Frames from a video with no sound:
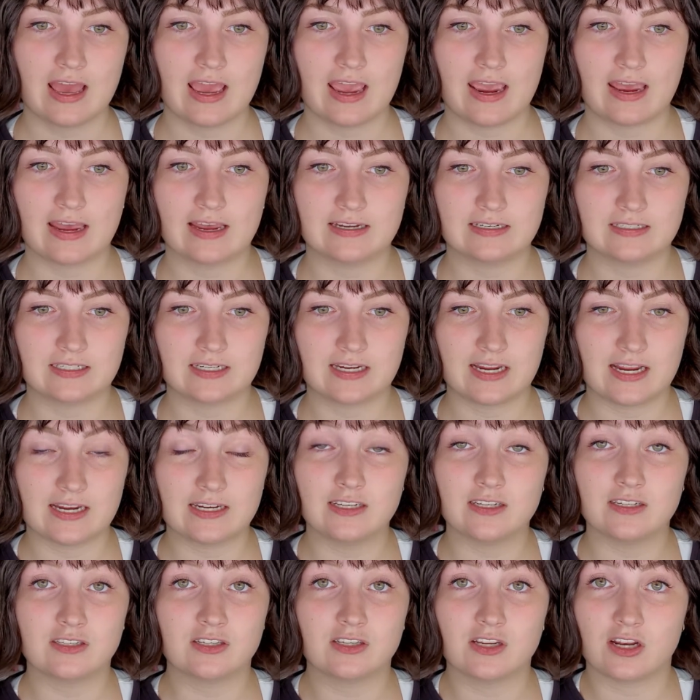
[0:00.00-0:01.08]
and it
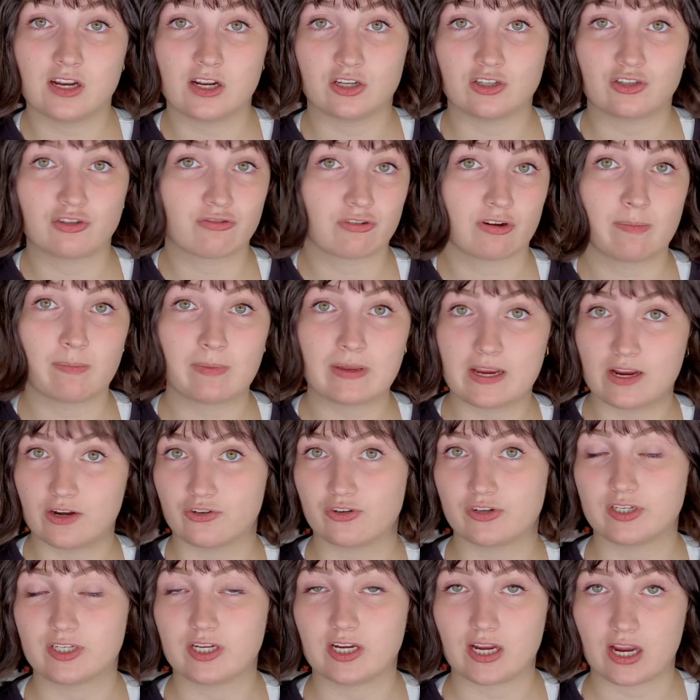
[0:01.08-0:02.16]
is an extremely
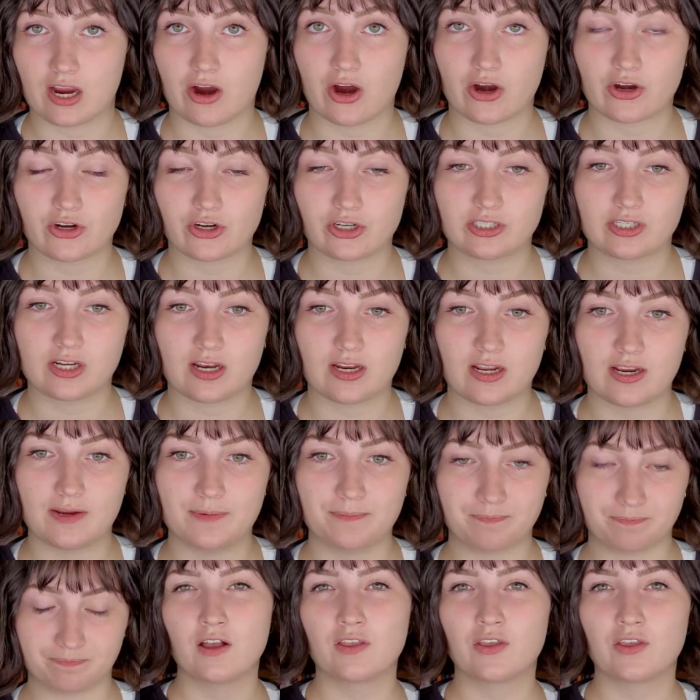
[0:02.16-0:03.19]
interesting character study.